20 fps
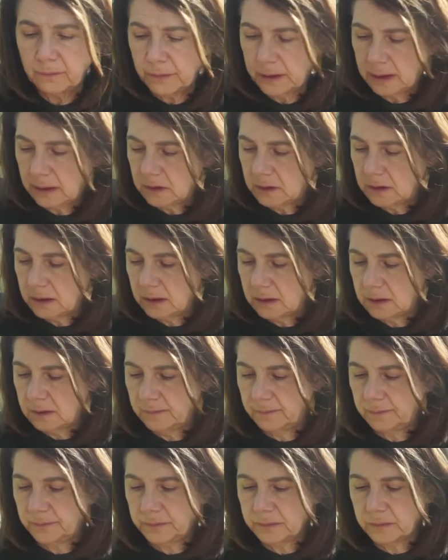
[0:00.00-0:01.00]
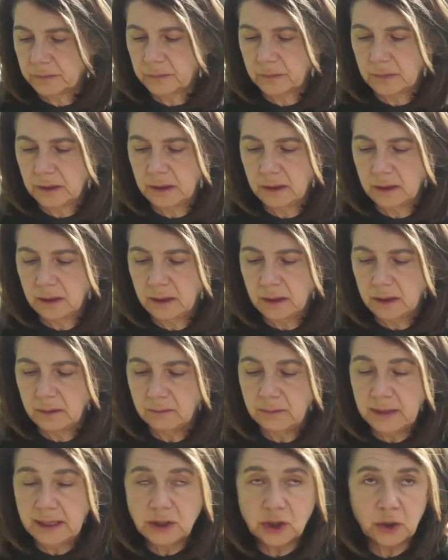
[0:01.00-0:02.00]
That's it.
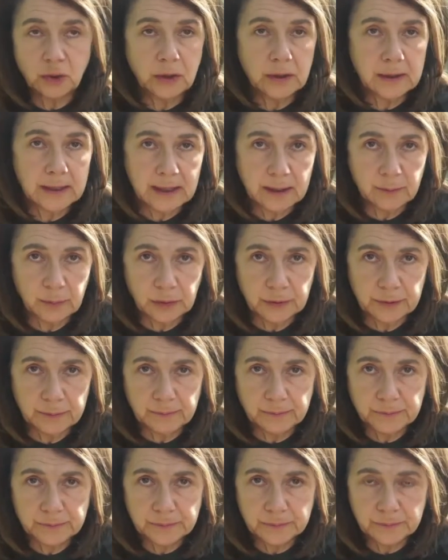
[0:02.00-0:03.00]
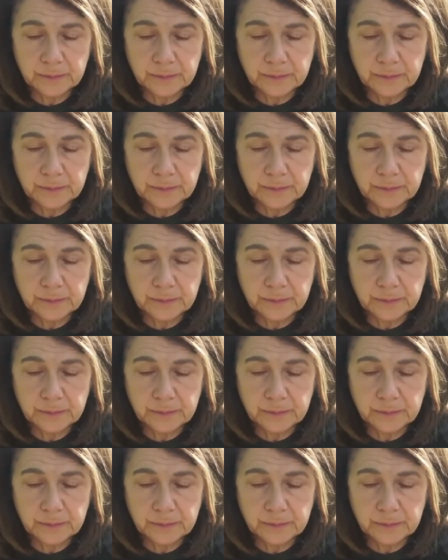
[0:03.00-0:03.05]
Make sure you label them.